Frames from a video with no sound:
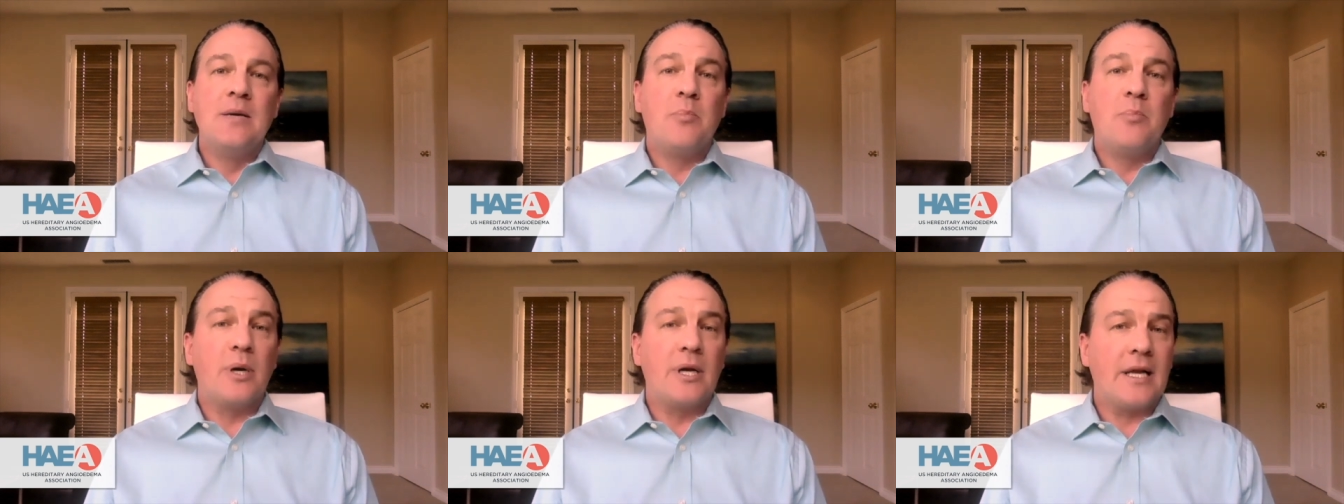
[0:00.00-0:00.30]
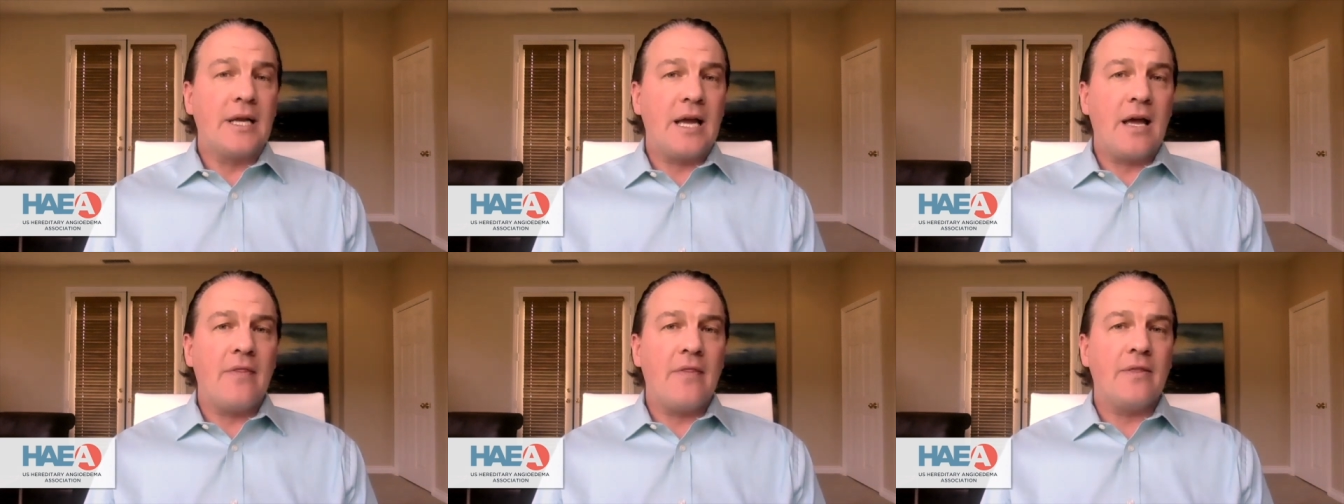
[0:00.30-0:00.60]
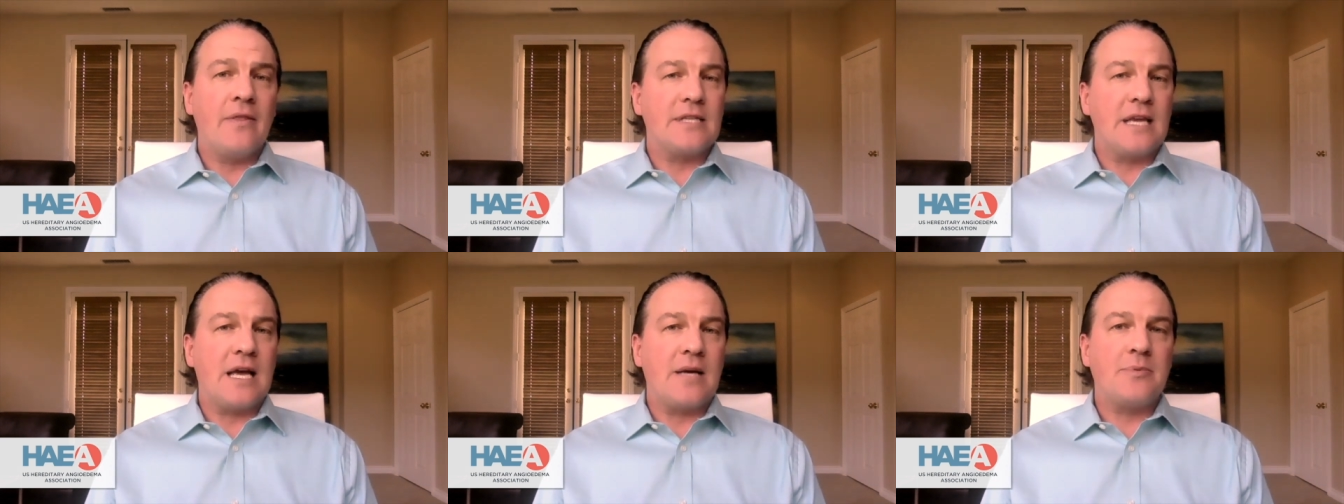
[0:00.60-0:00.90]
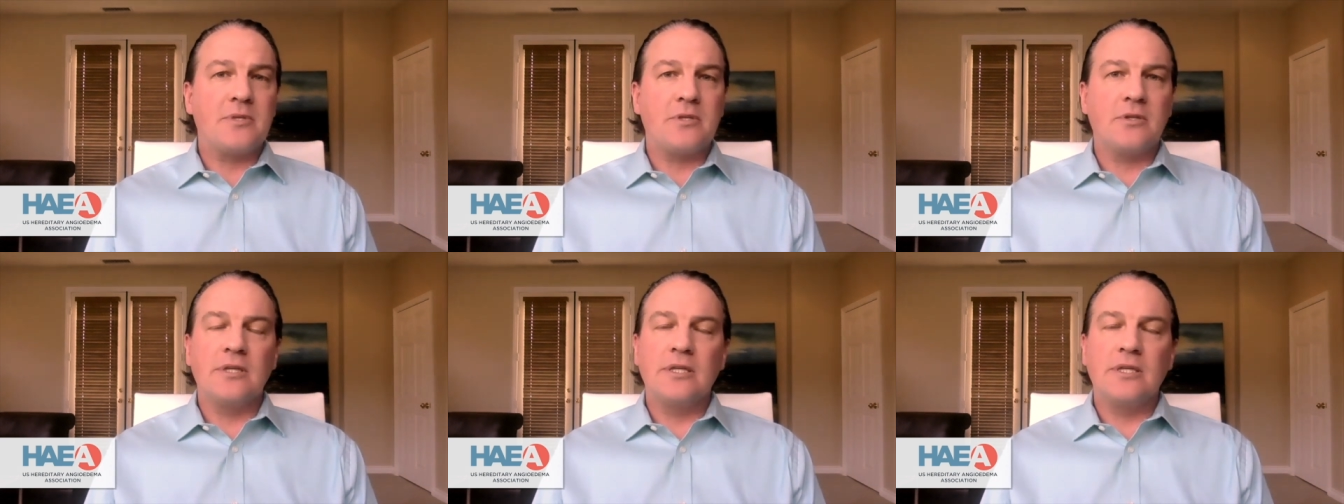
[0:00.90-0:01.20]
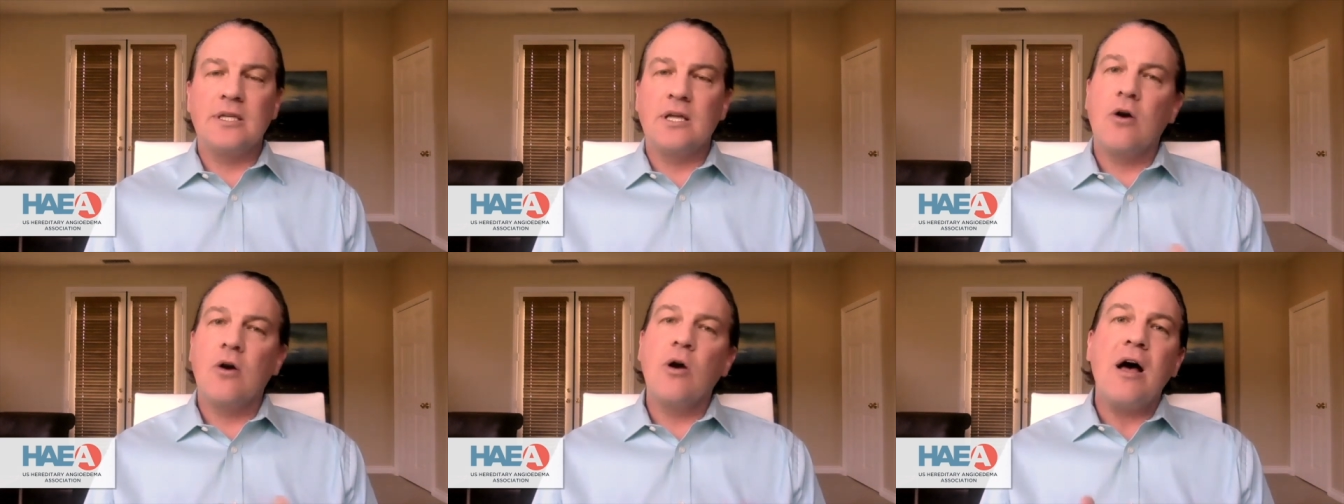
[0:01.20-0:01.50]
But again, there's absolutely
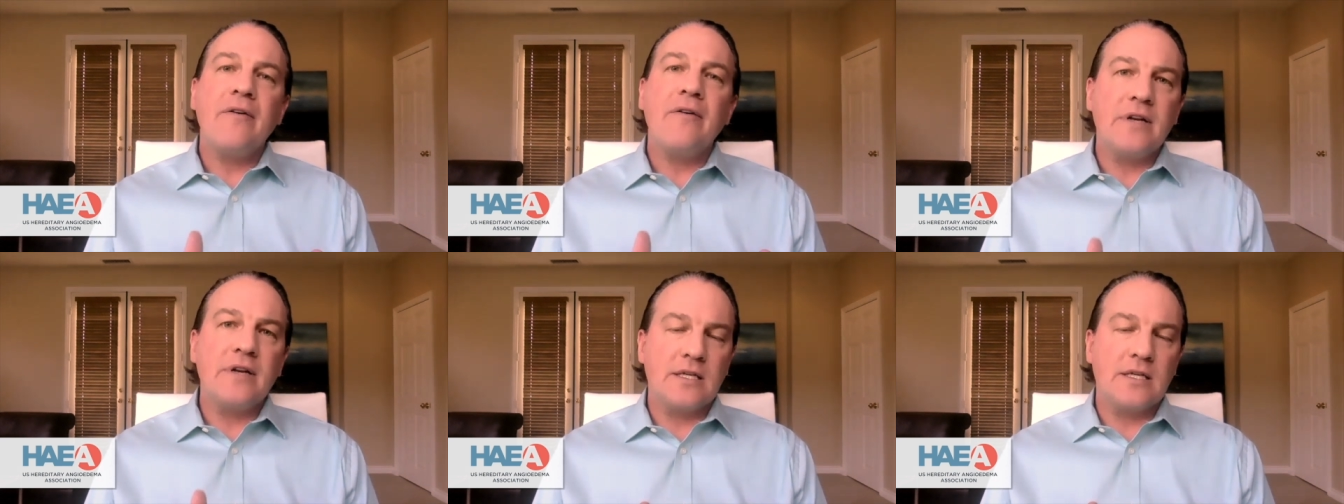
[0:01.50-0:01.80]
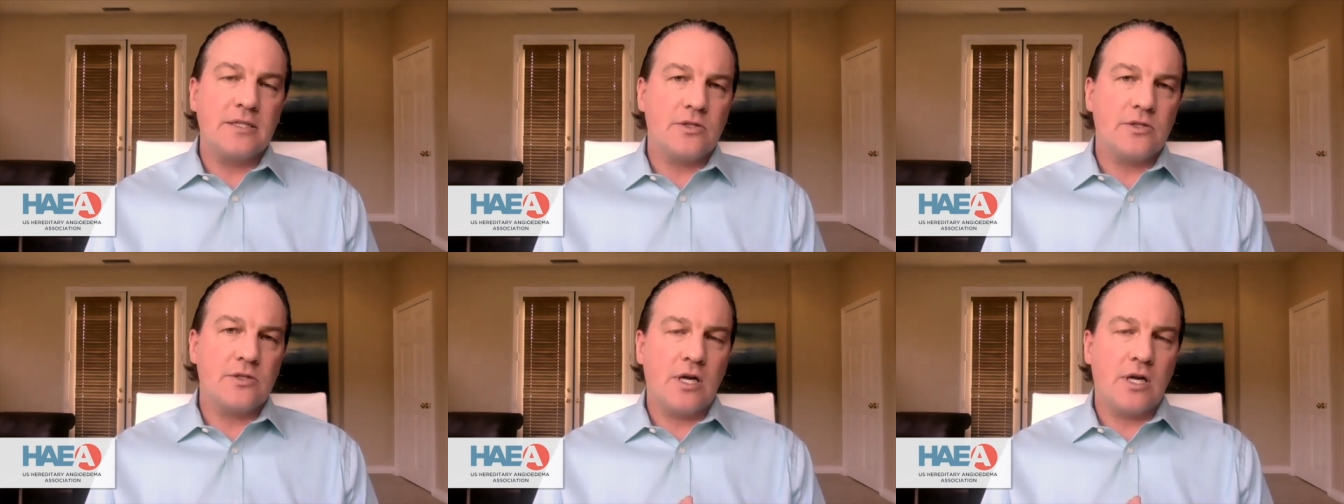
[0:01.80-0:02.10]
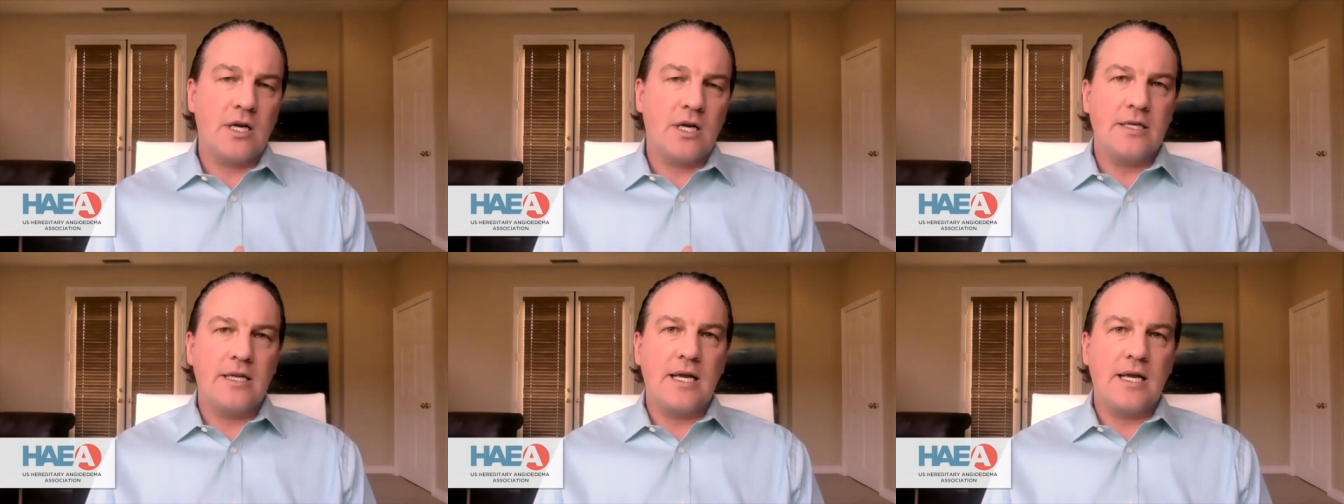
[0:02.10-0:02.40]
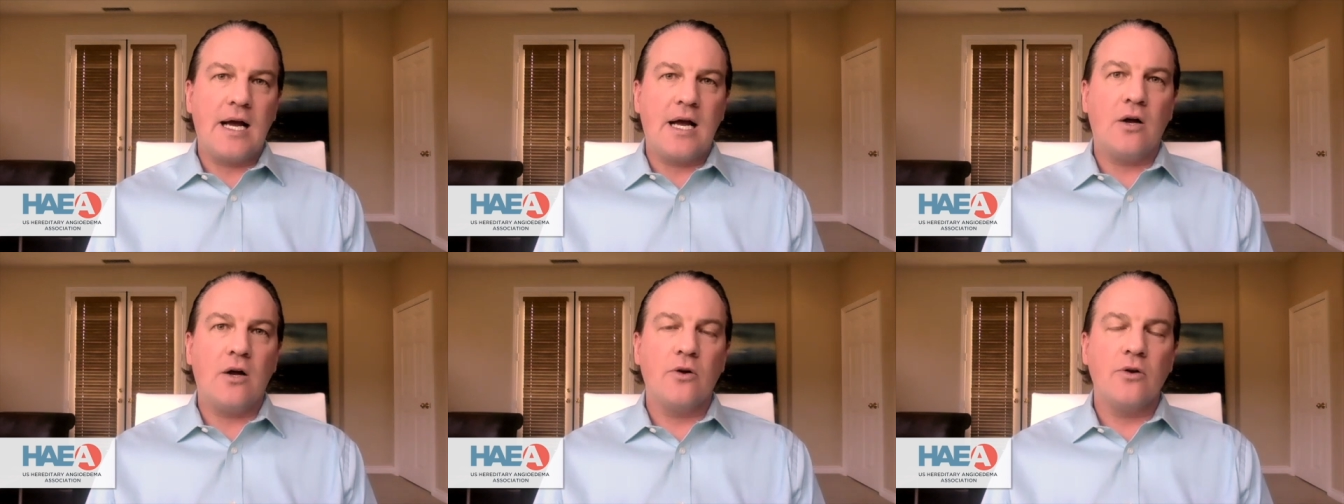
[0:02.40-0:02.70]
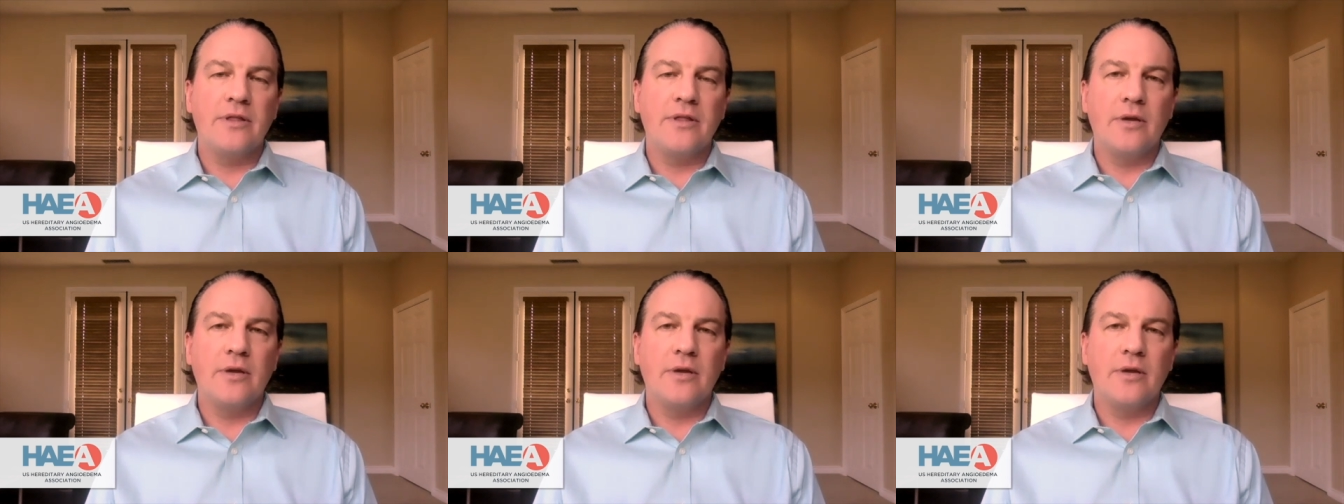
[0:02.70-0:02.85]
no evidence right now